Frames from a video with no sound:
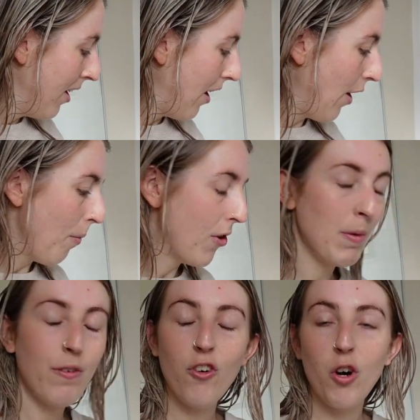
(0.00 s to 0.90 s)
Because
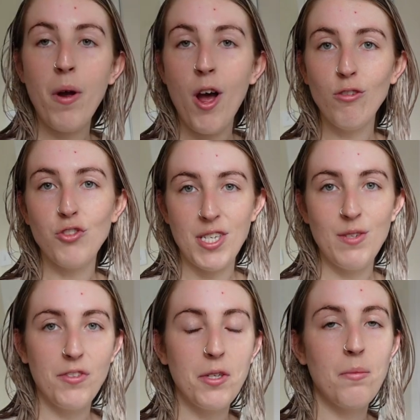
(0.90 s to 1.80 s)
before on my old
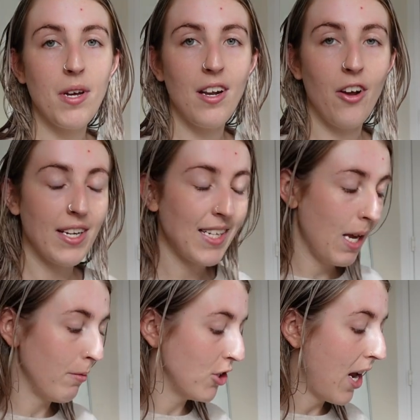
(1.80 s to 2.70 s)
dressing room like
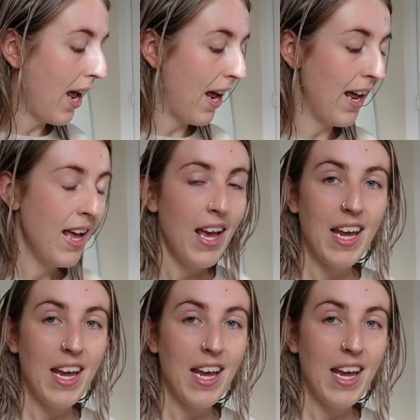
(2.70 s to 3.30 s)
table chair,